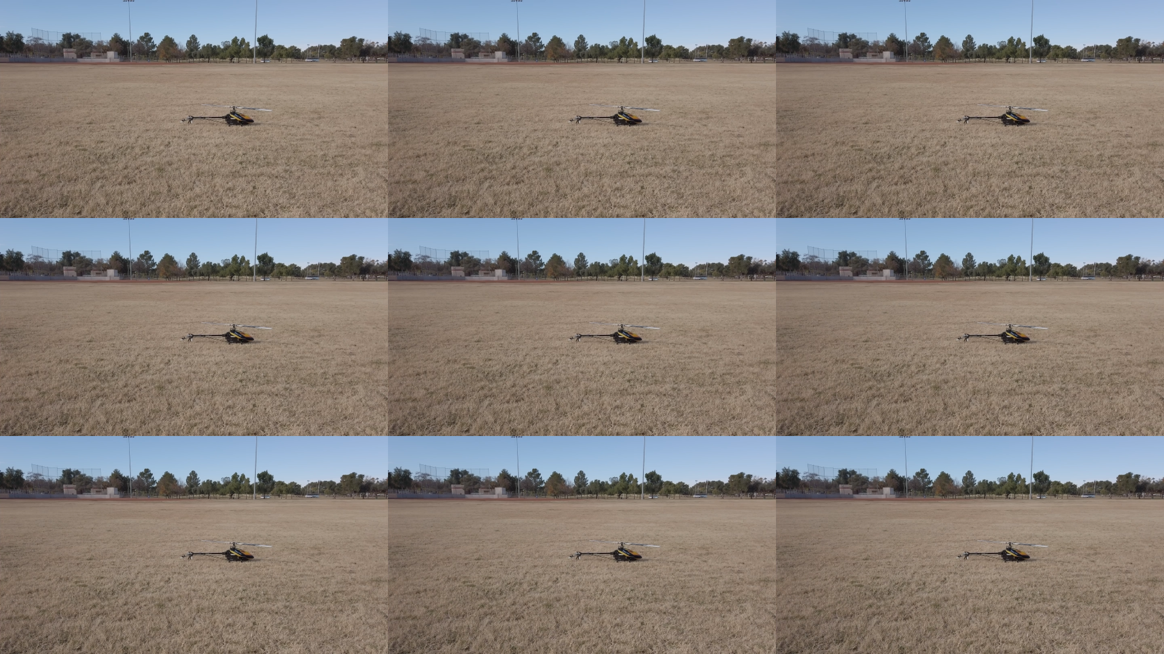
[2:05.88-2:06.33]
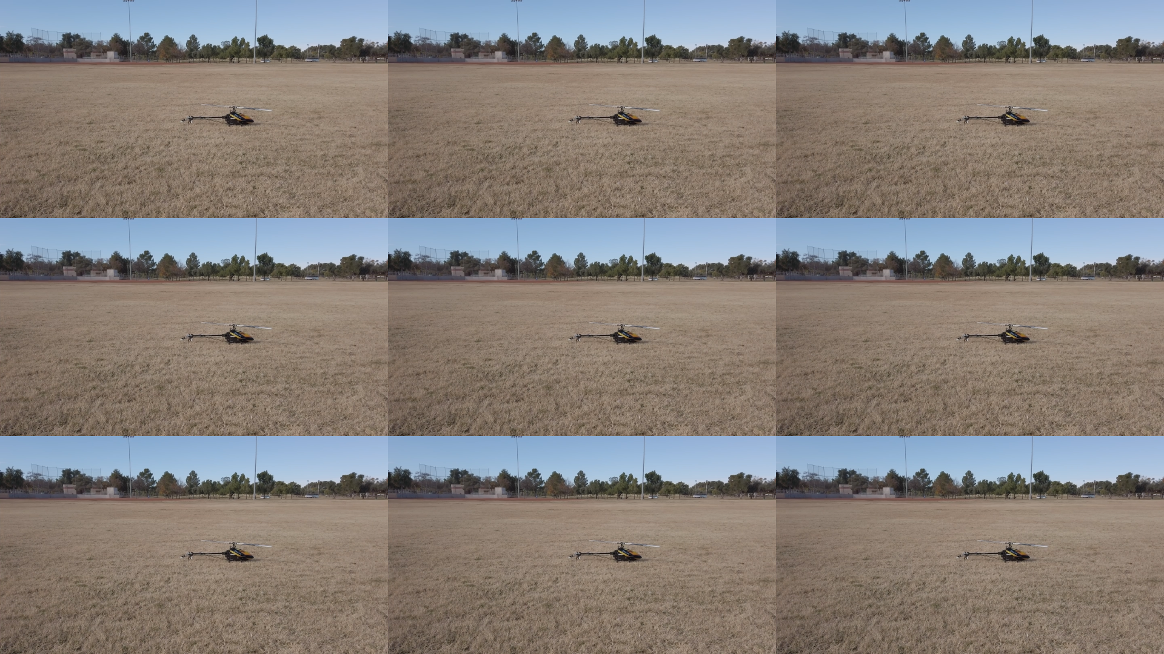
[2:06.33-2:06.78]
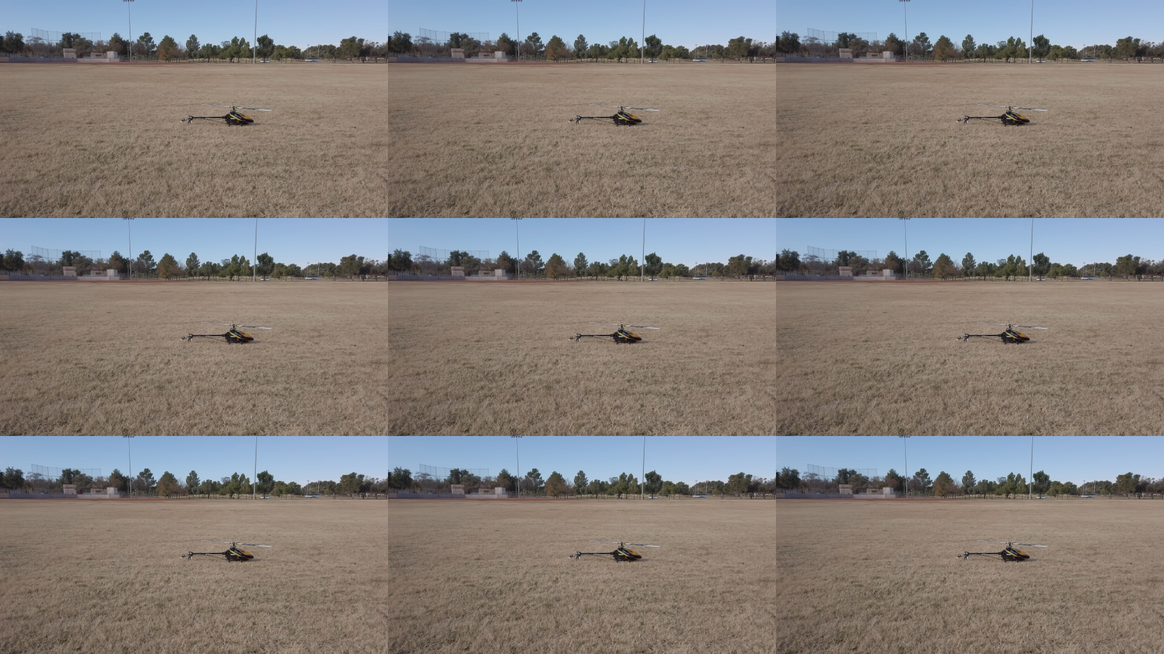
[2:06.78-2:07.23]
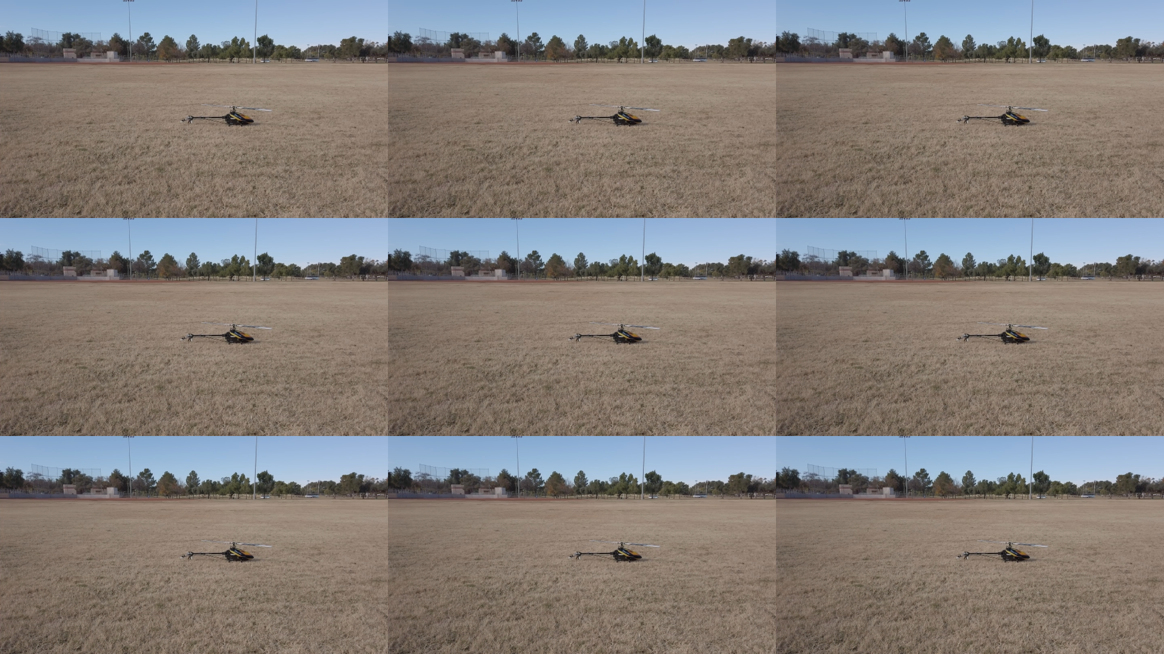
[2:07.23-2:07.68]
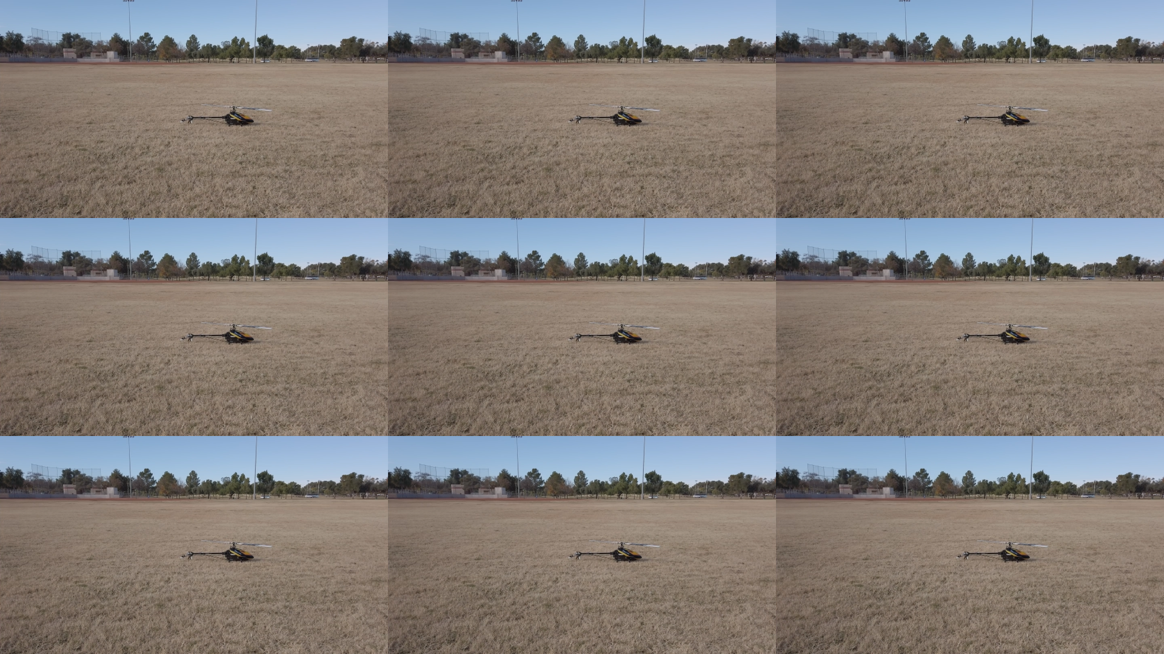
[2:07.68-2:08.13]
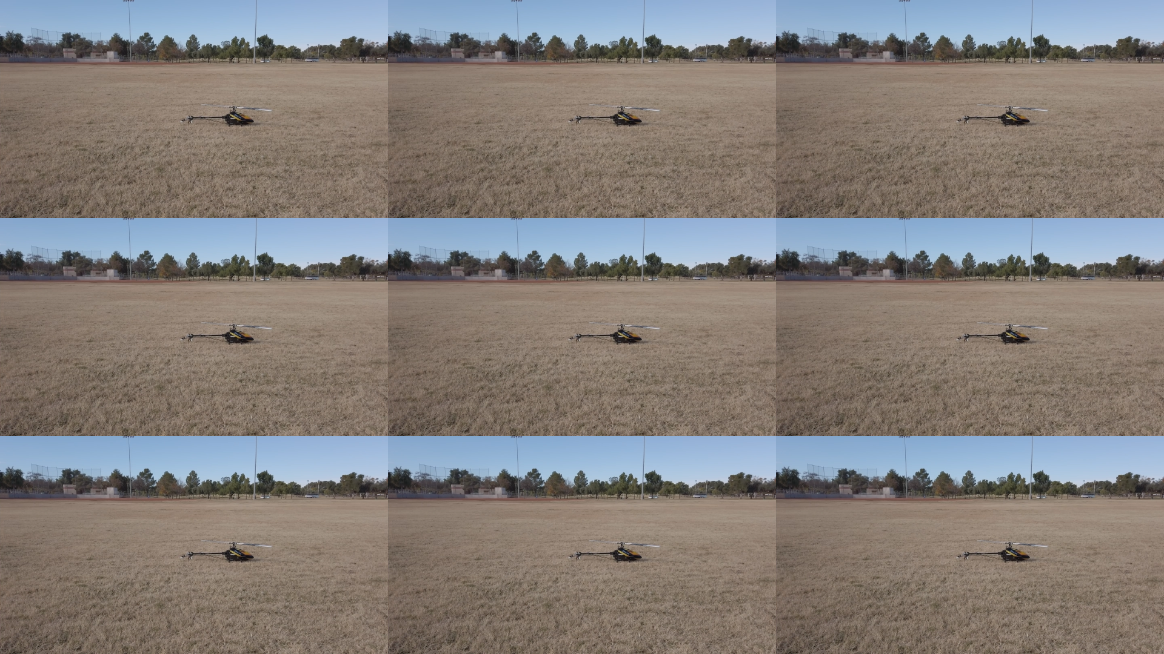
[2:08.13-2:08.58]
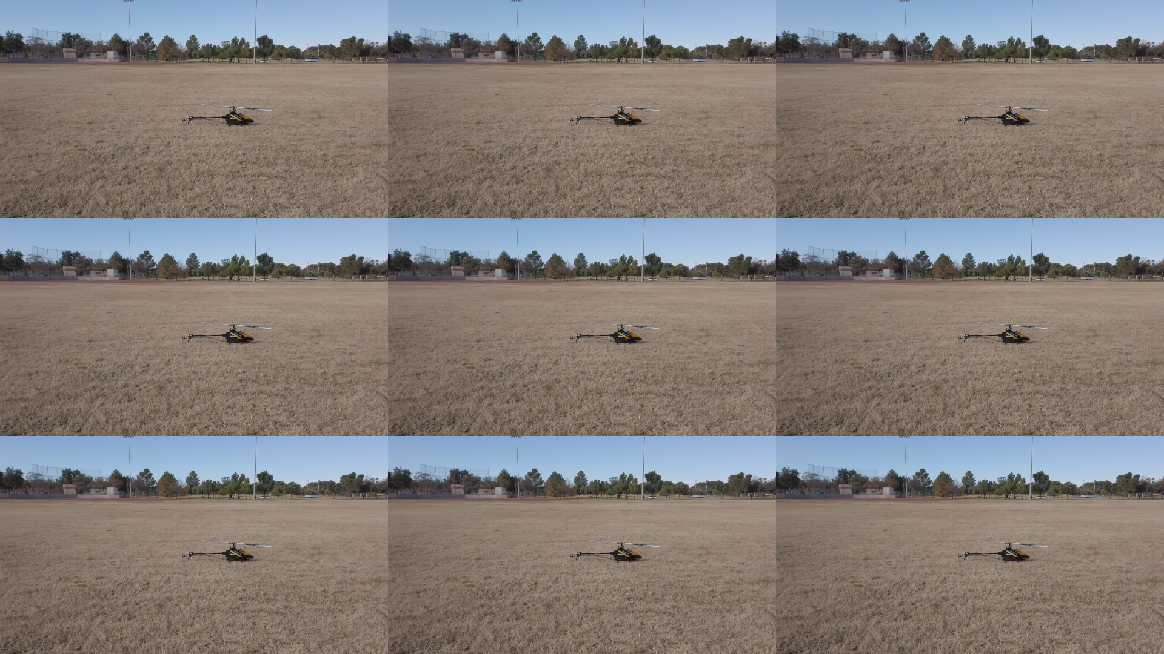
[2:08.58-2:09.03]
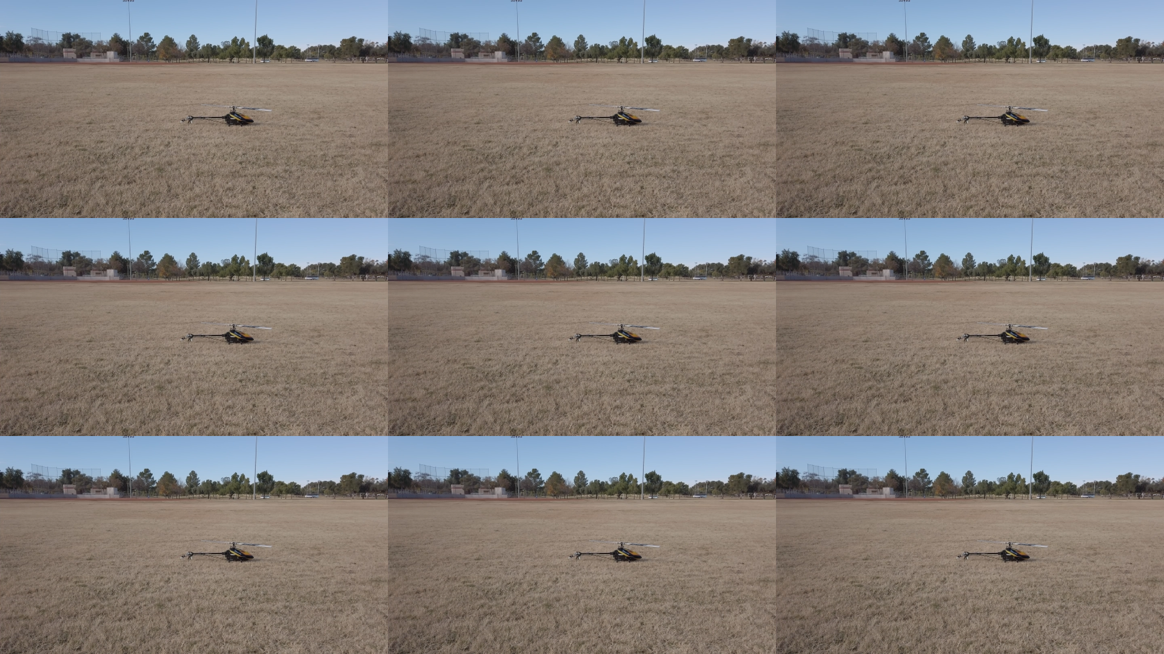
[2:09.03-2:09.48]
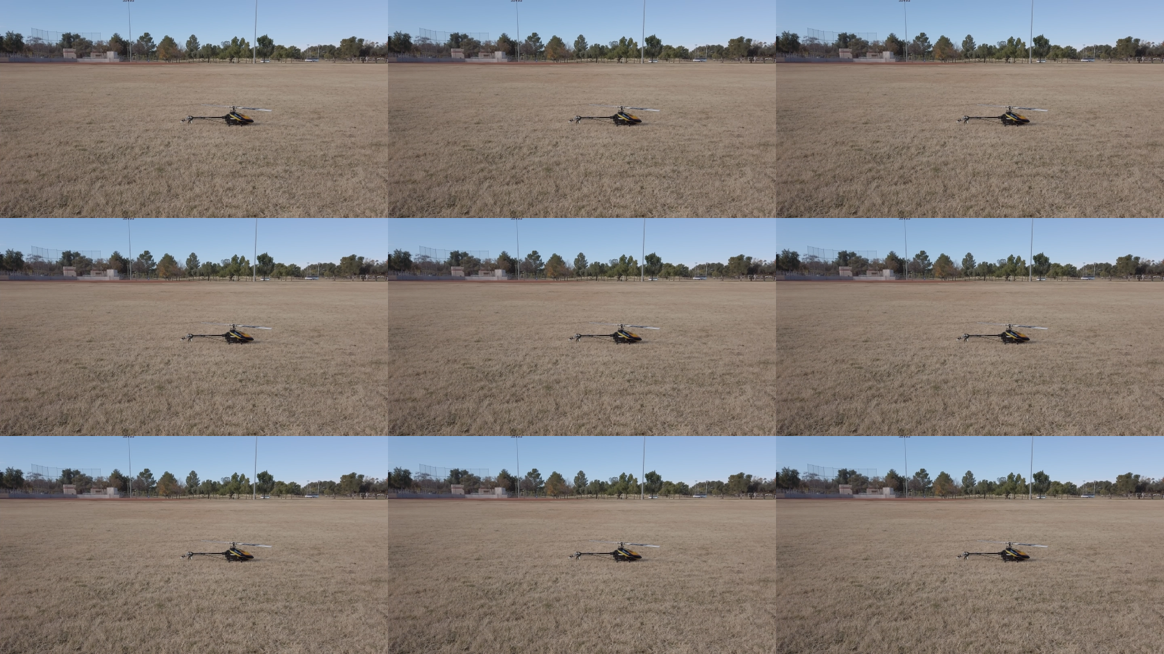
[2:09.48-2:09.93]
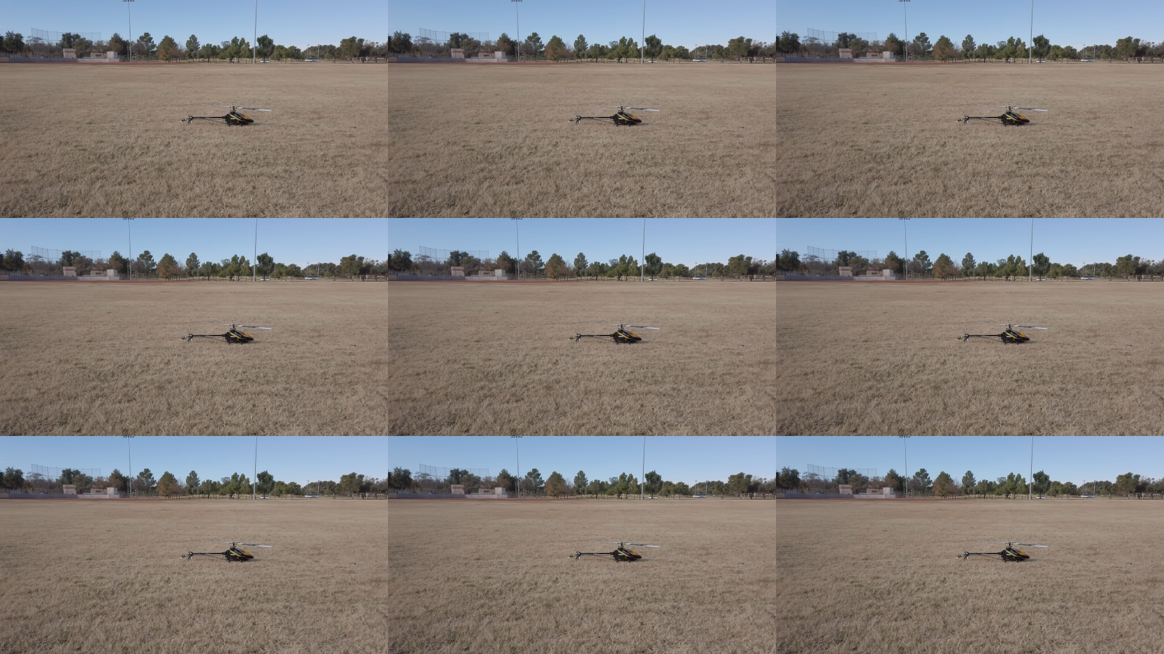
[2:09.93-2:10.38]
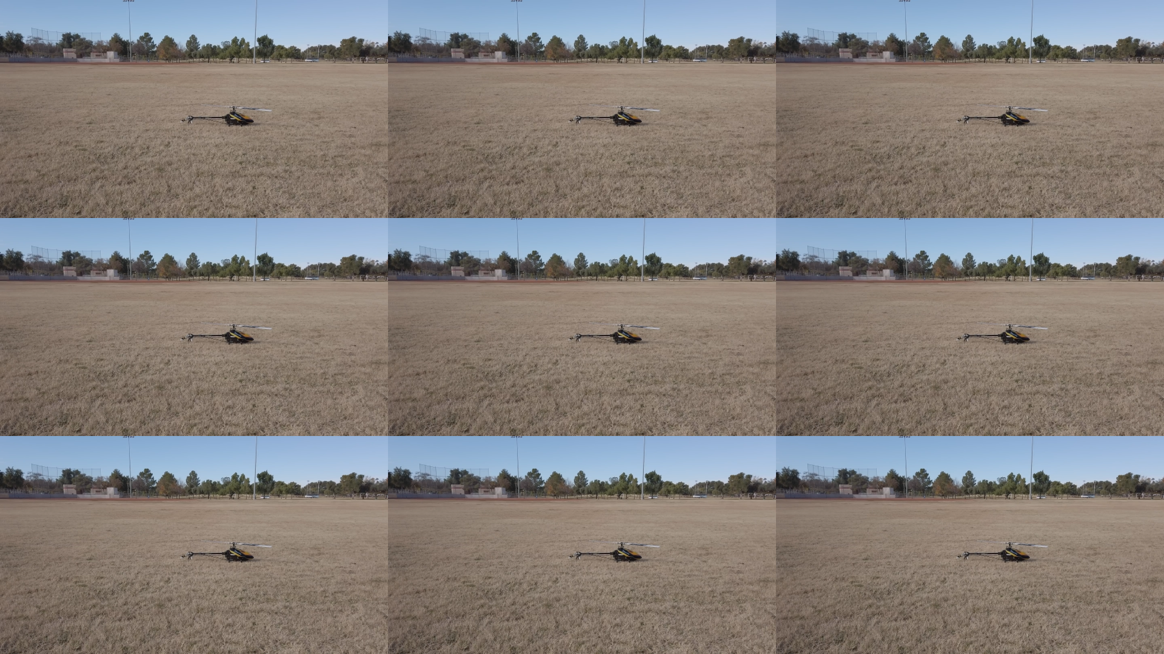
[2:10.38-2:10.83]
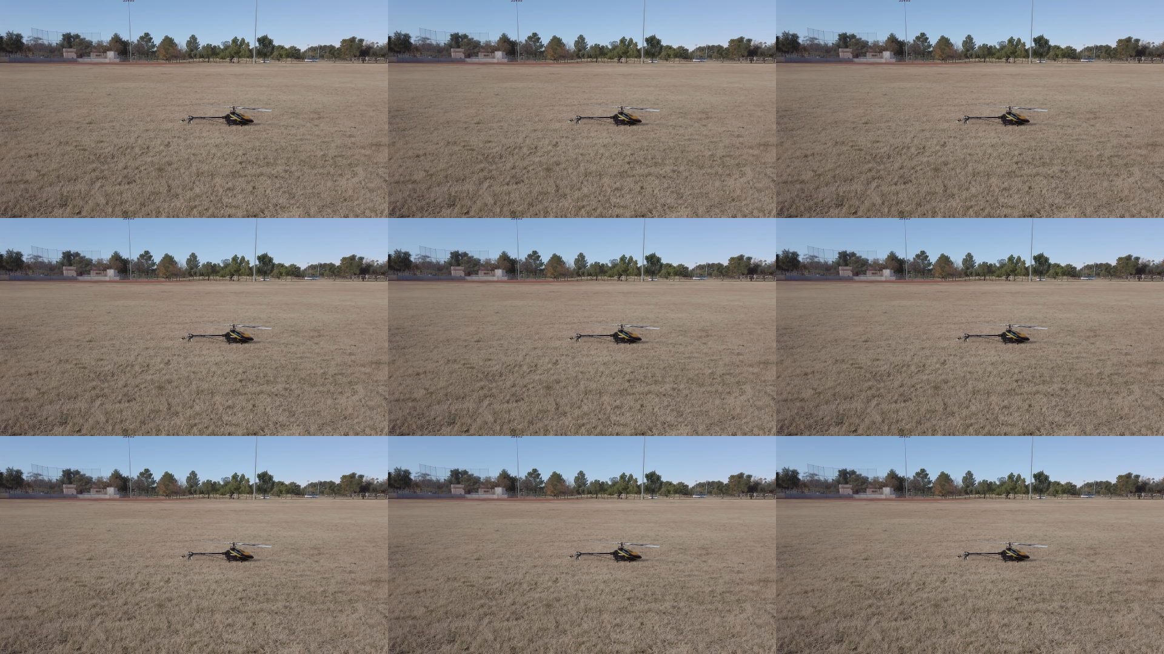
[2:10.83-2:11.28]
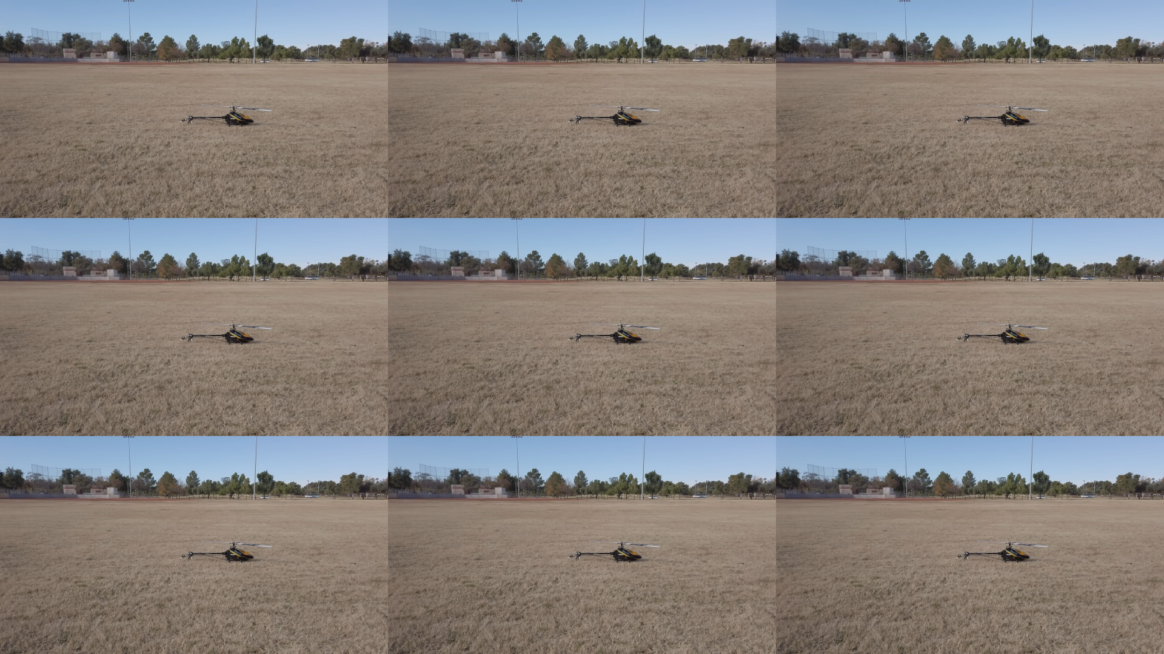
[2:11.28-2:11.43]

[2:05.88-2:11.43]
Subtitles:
[unreadable: no face in view]